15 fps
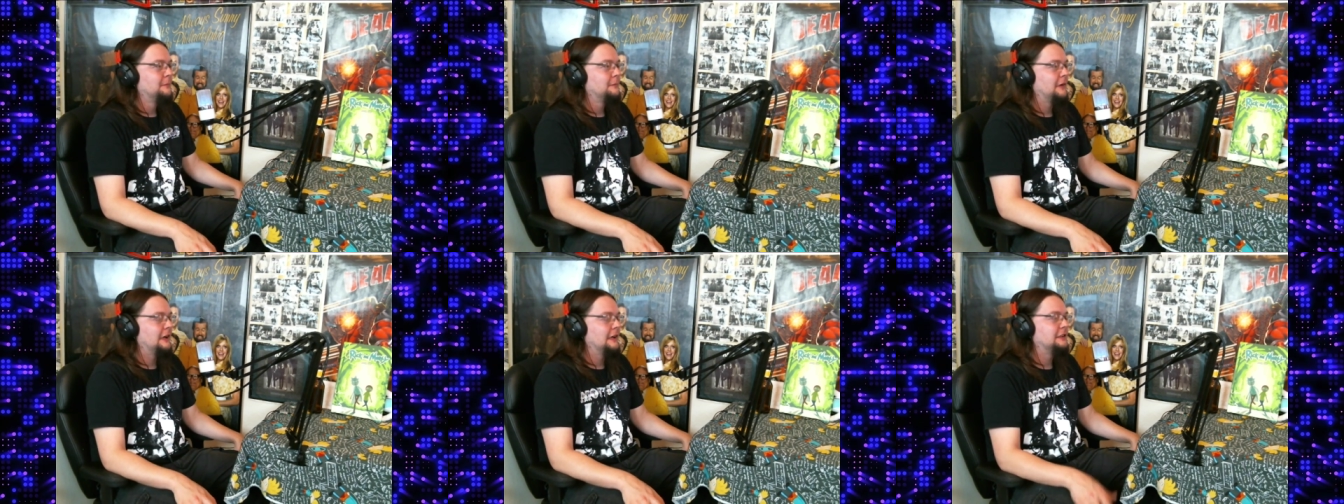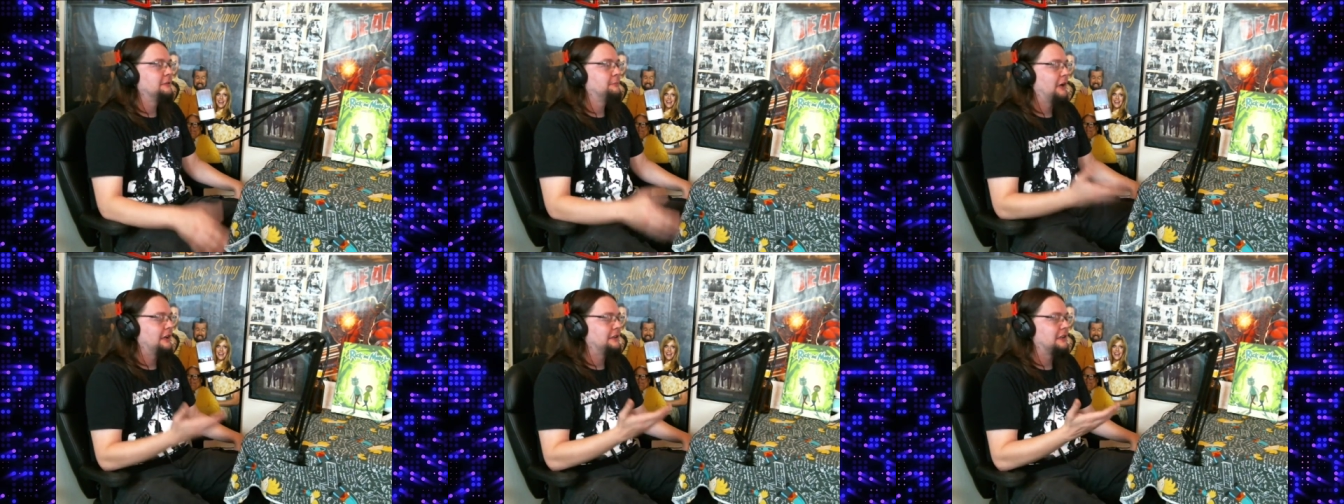and it's
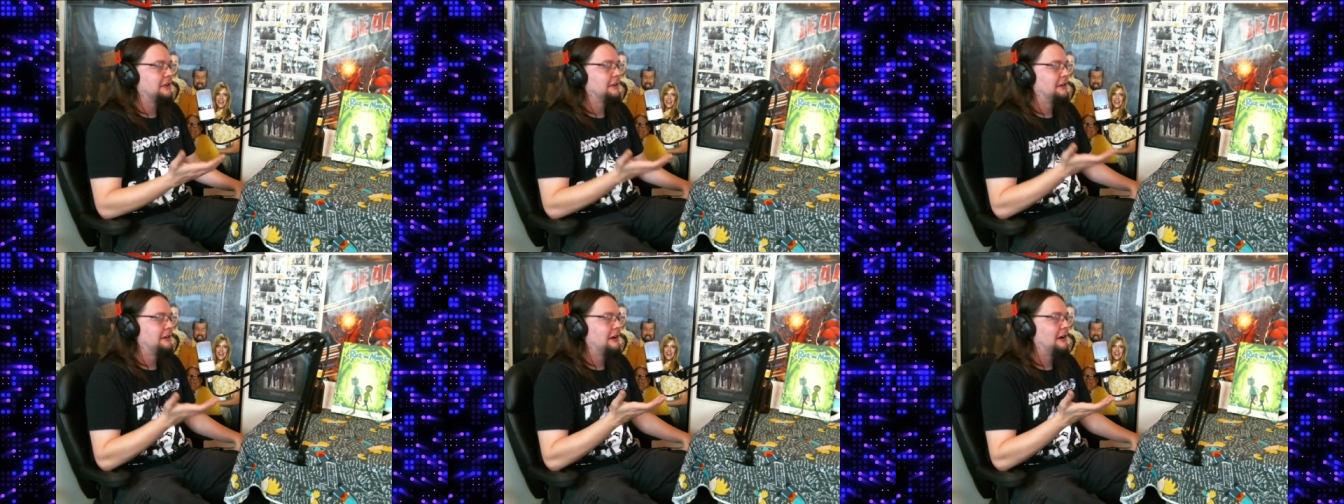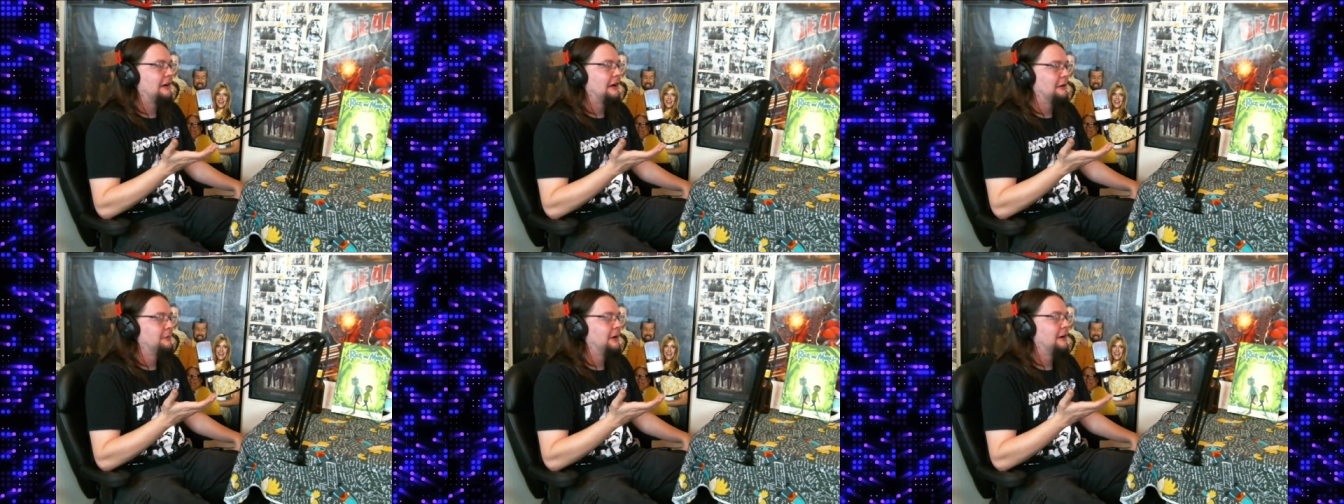basically
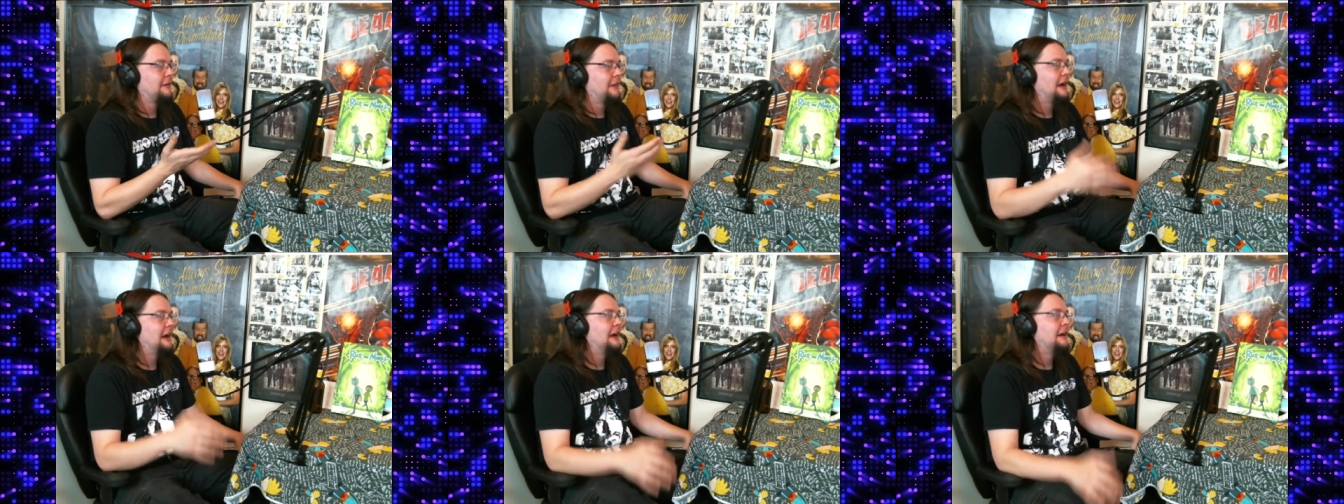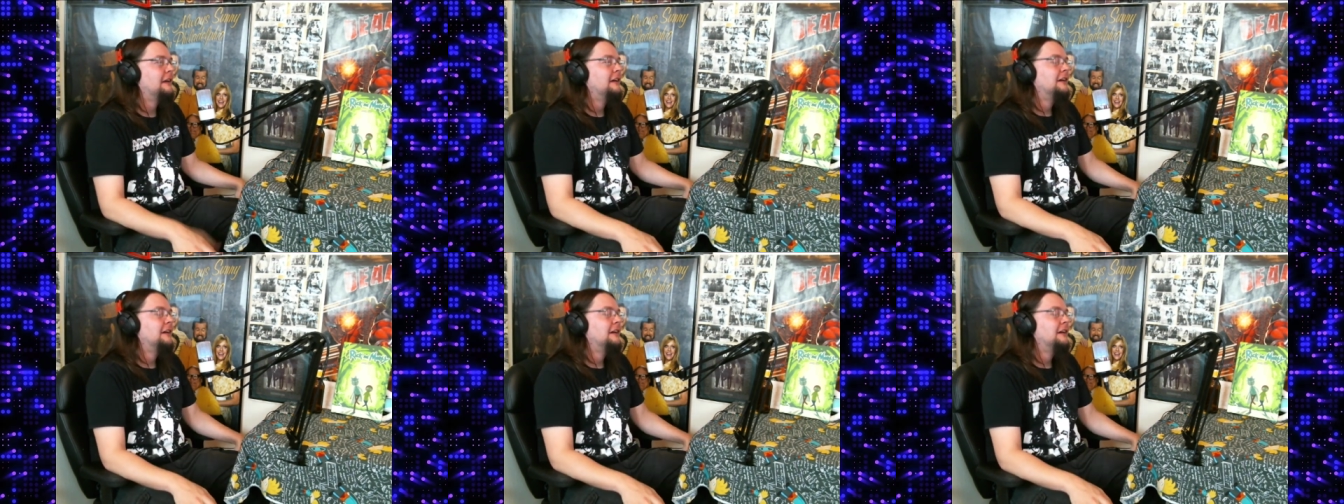talking about that,